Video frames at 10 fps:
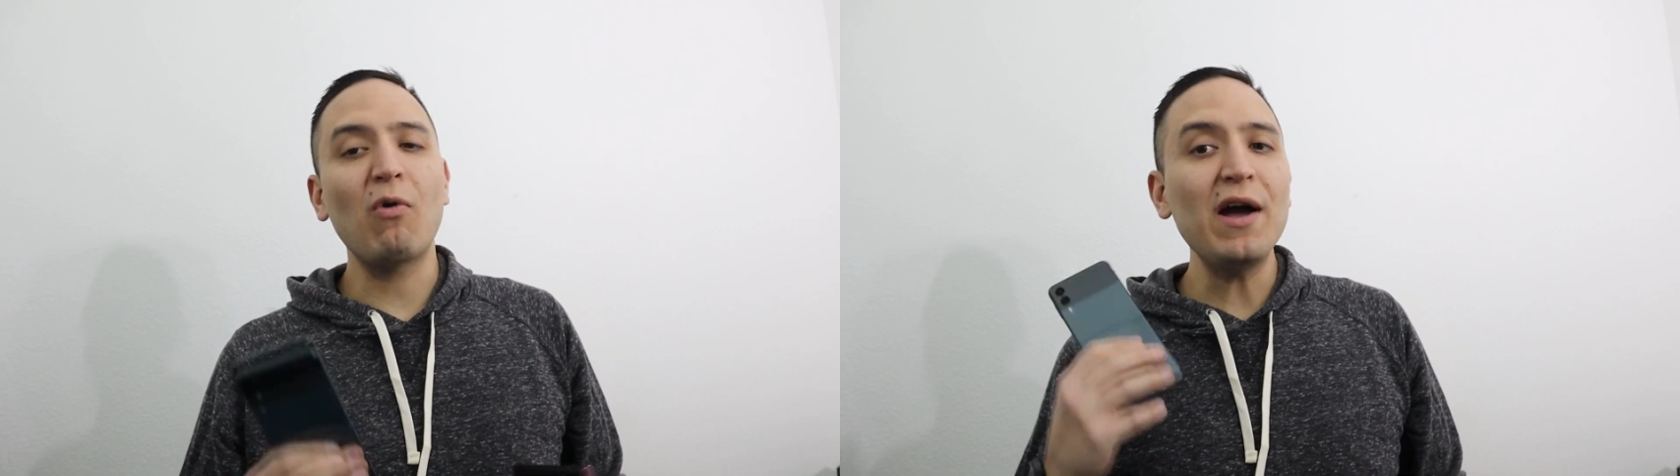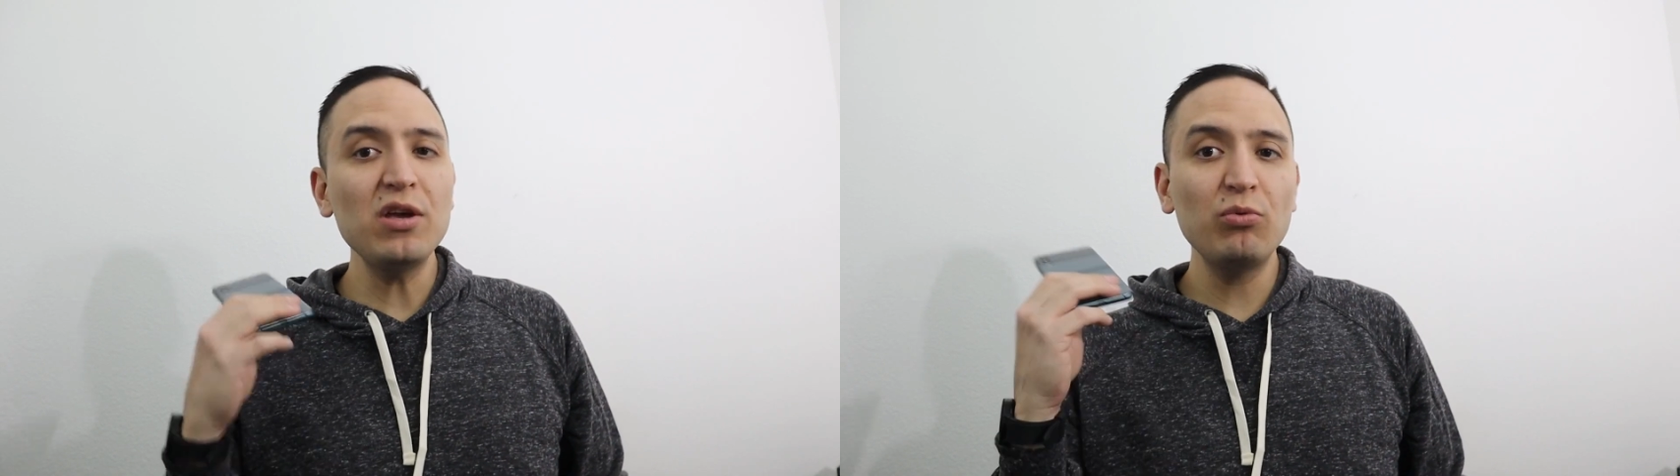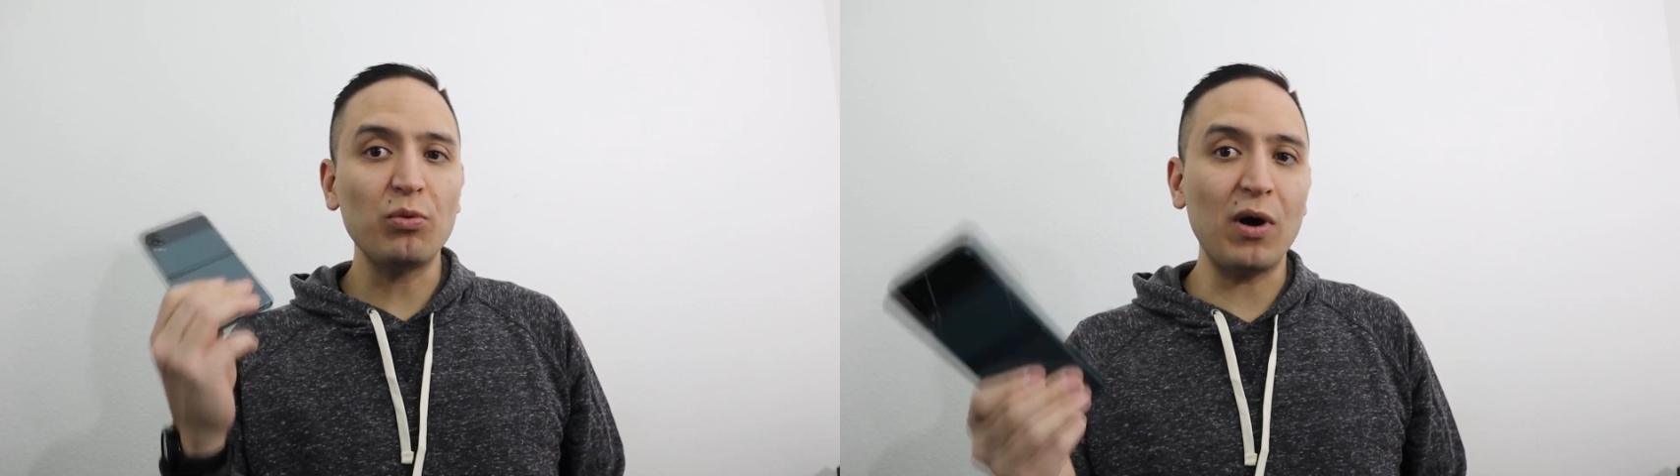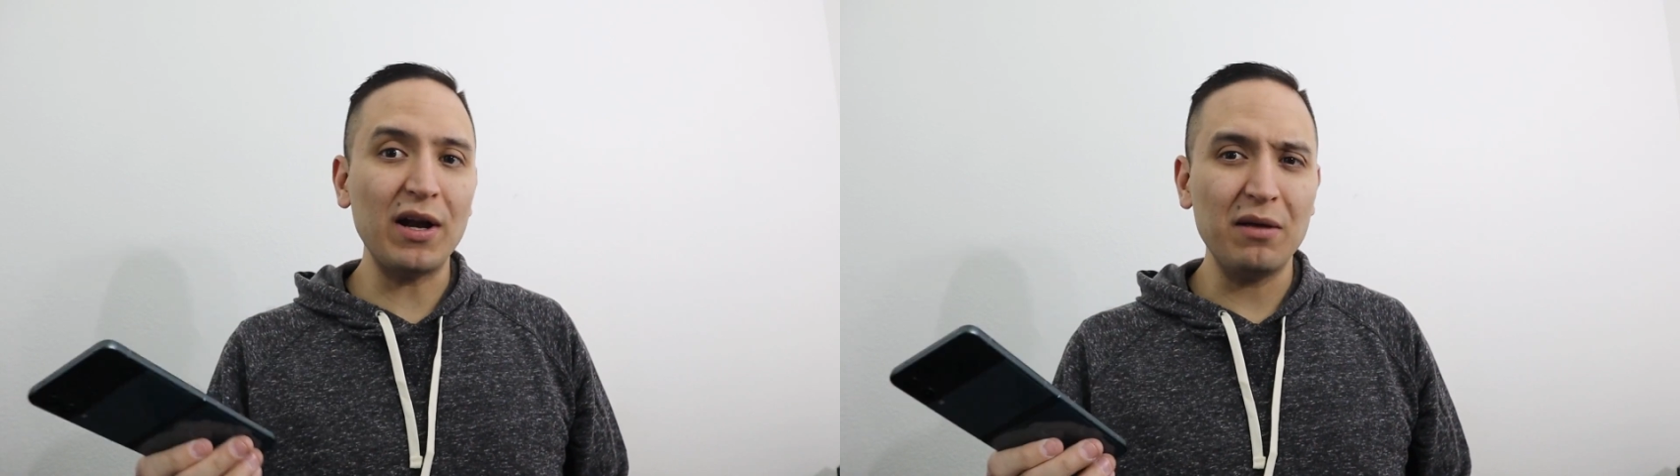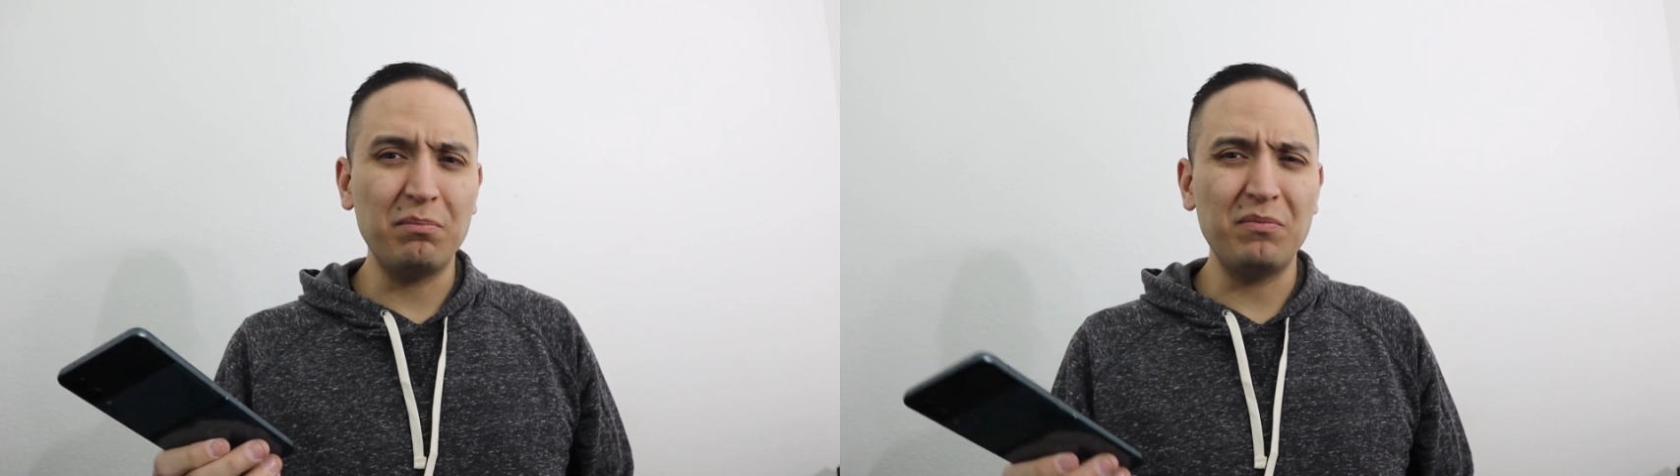why
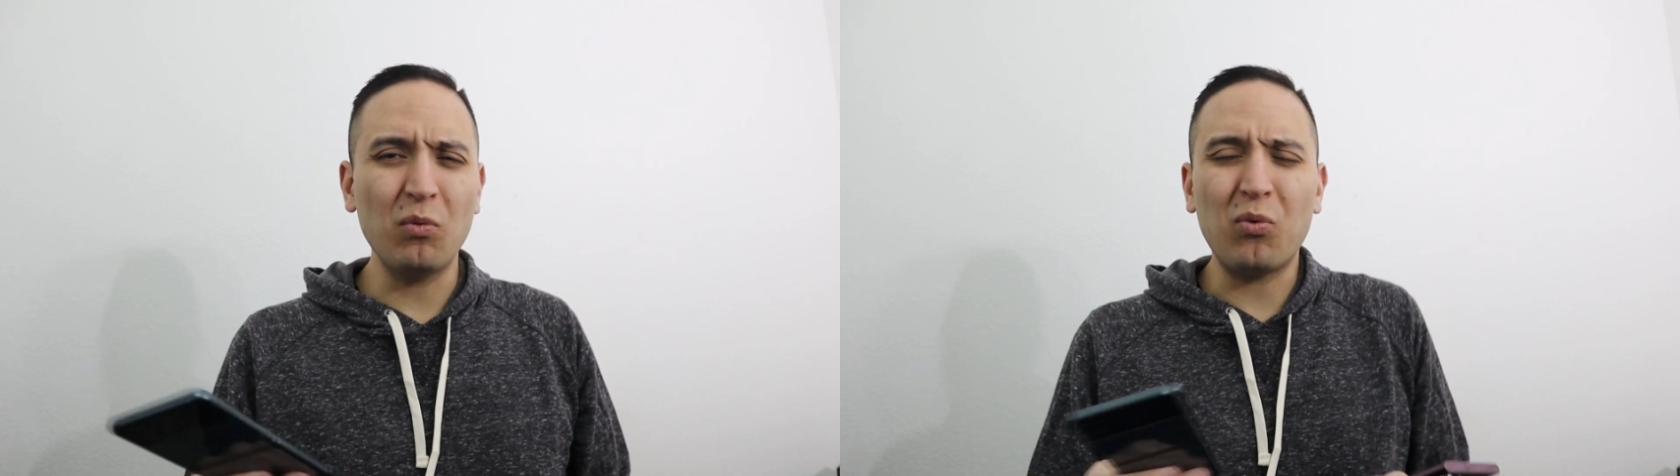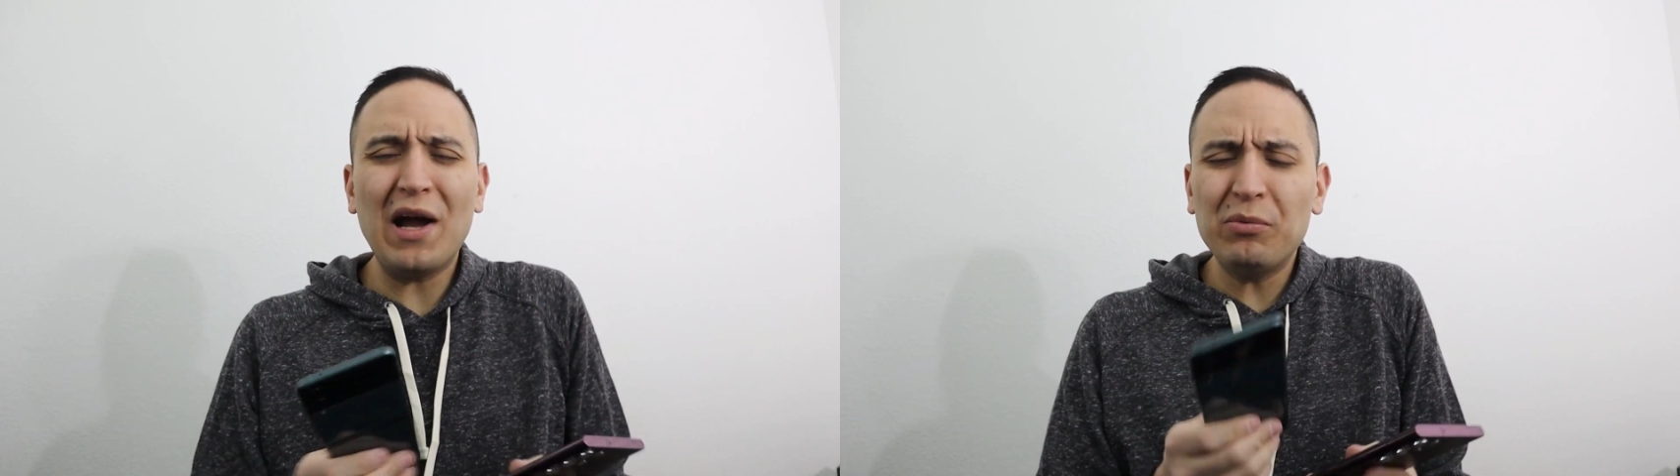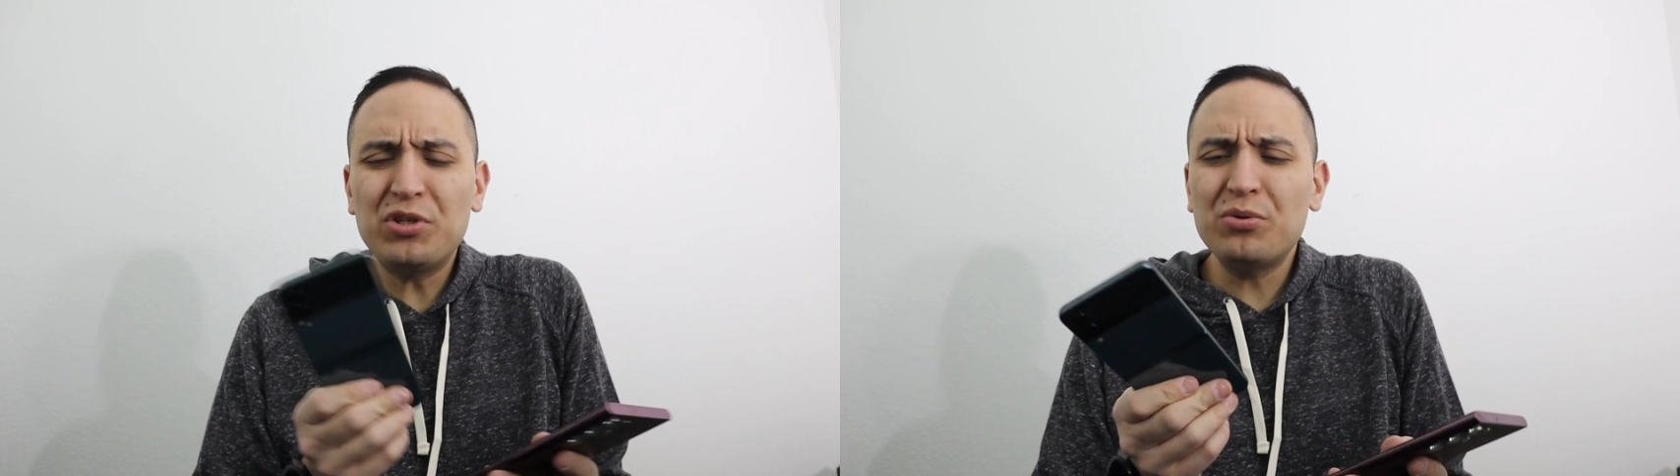would